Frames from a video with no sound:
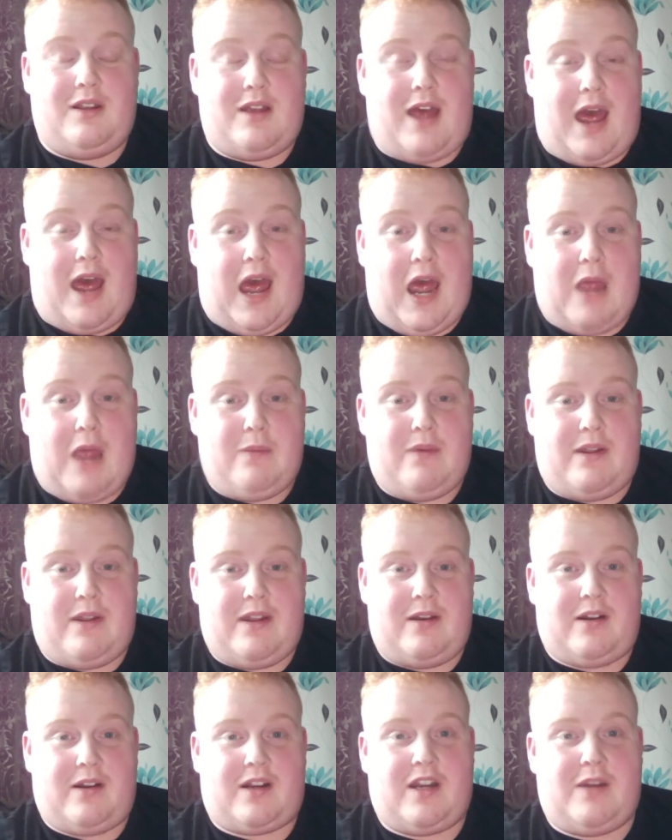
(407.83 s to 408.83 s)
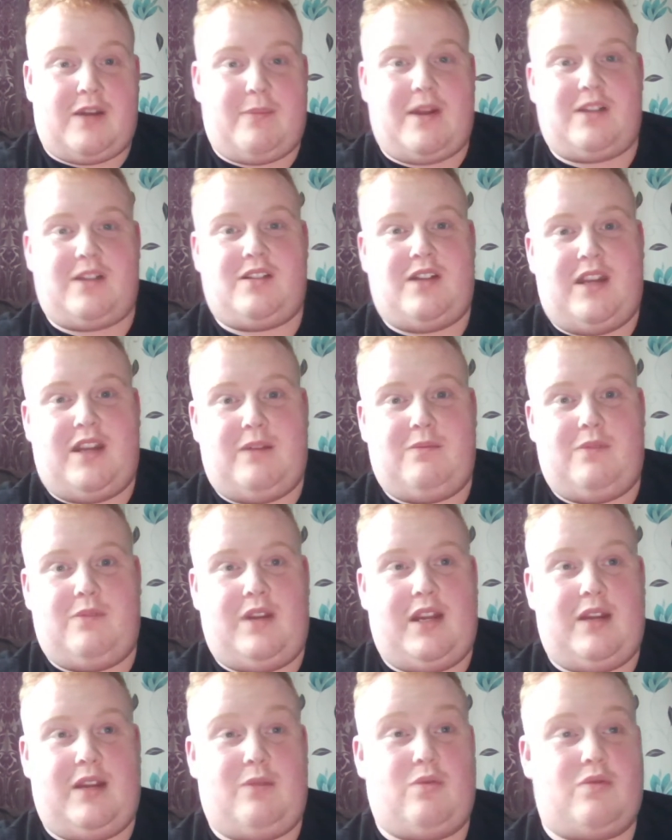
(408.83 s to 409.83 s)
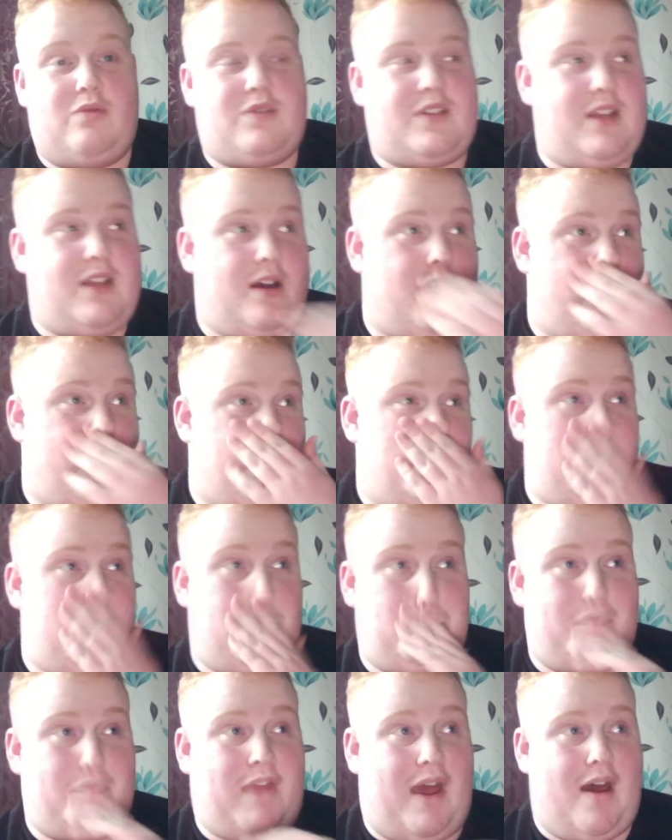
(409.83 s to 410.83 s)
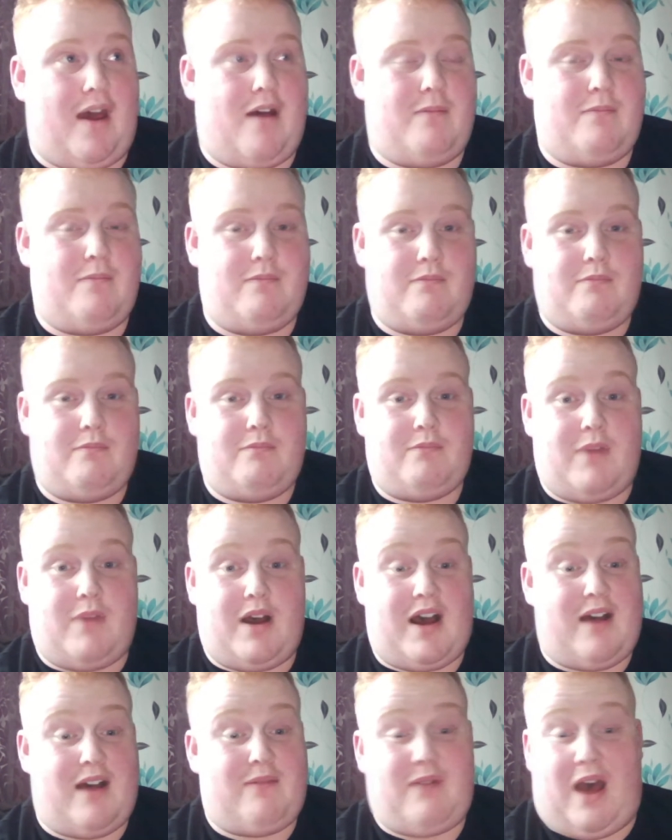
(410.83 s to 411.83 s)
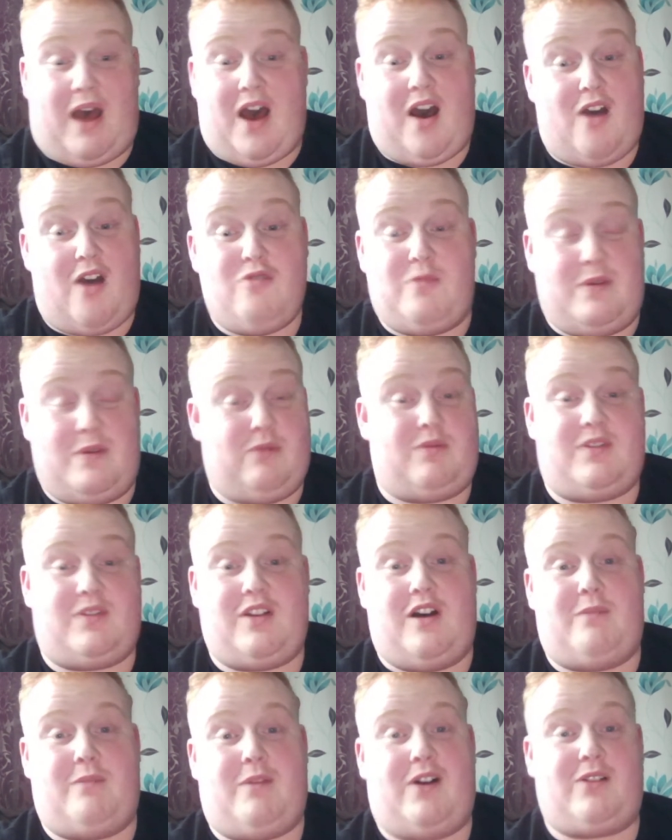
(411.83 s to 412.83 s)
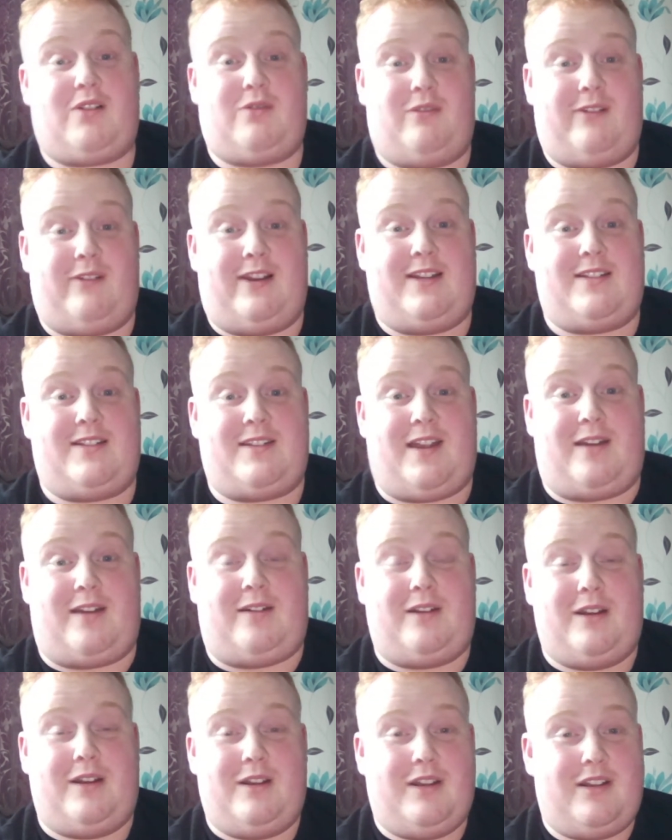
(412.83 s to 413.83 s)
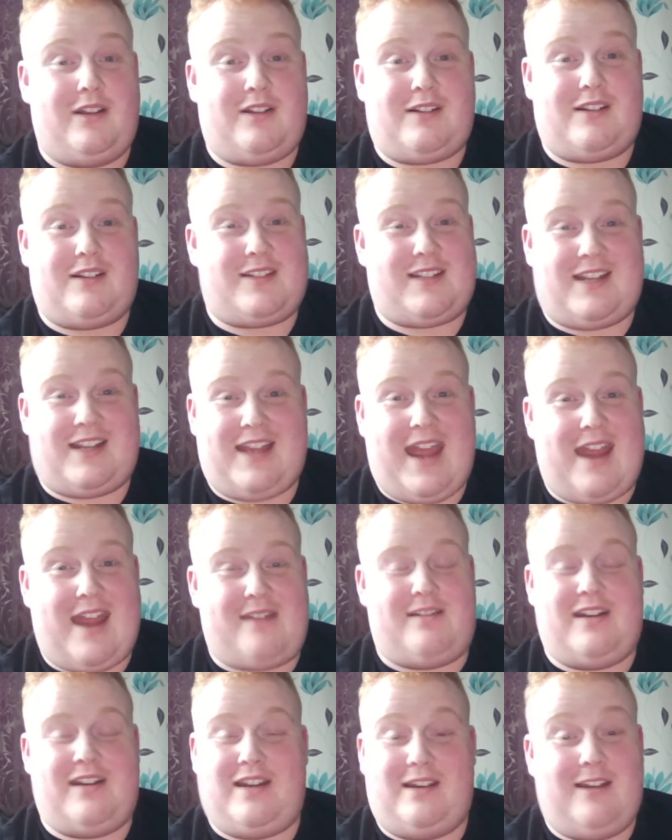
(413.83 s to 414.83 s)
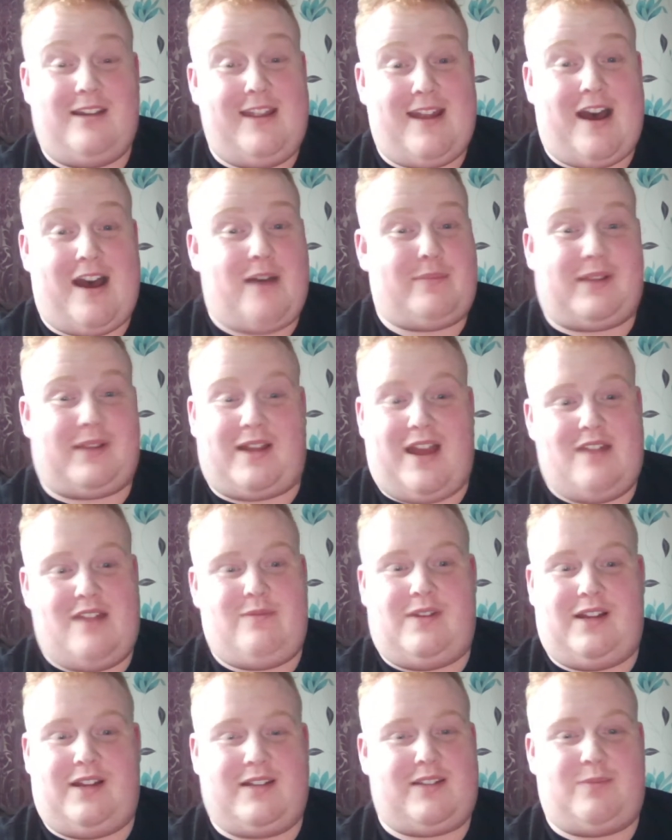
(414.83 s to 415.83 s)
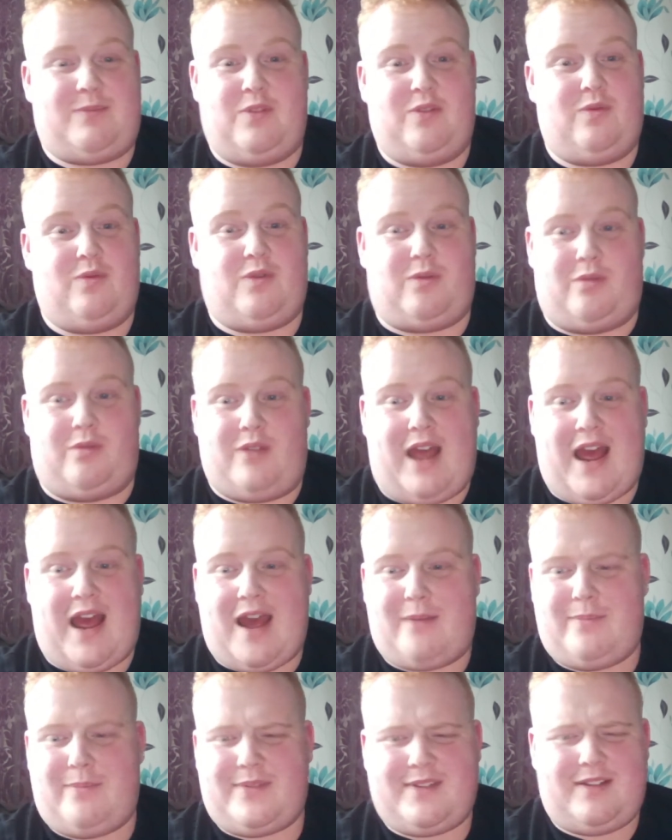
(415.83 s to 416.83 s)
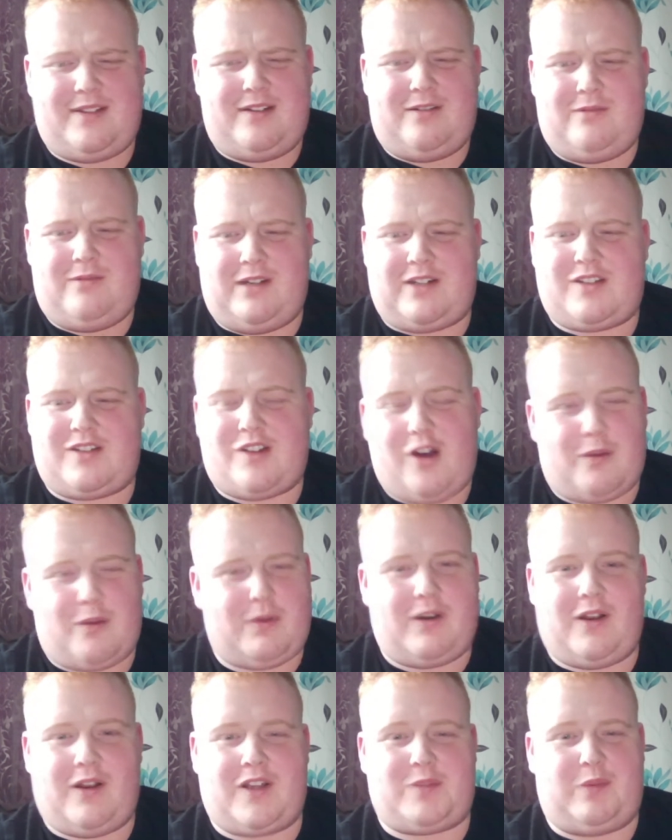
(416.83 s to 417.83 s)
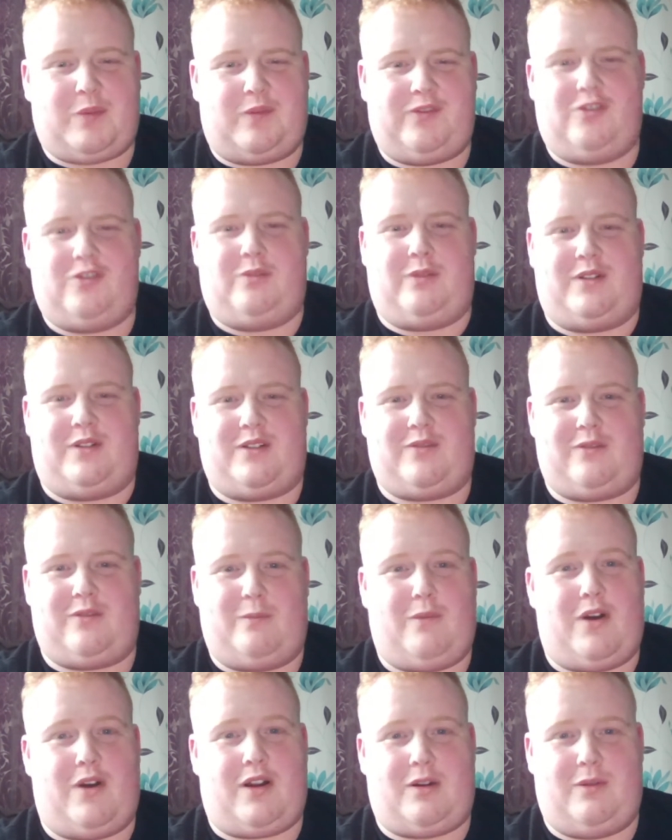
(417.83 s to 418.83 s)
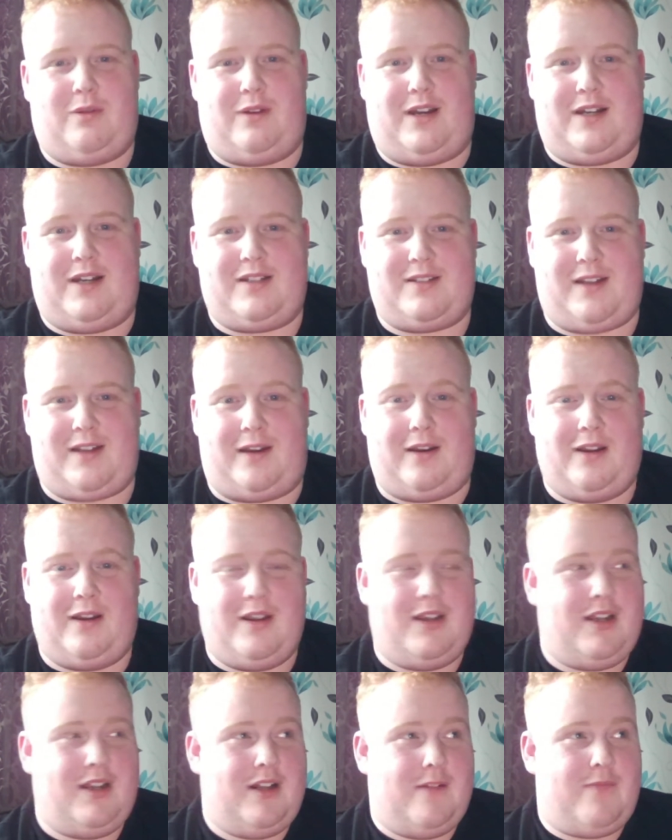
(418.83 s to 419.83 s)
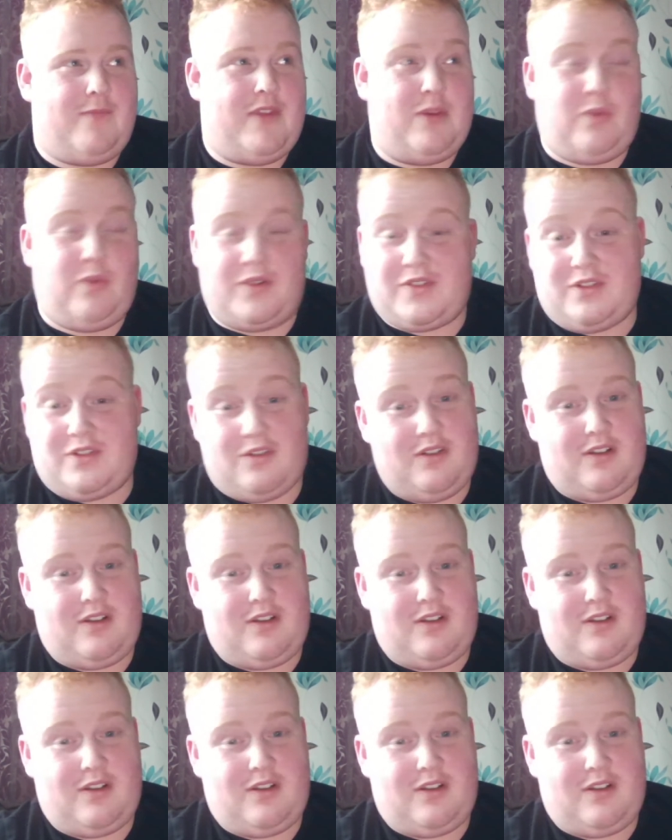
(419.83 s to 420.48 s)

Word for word: Um, and then I can imagine him. He will start. Um, I, I, hope he will start Michael Olise because again he lit up the game against Millwall. Absolutely top class performance from Michael Olise. He wasn't good in the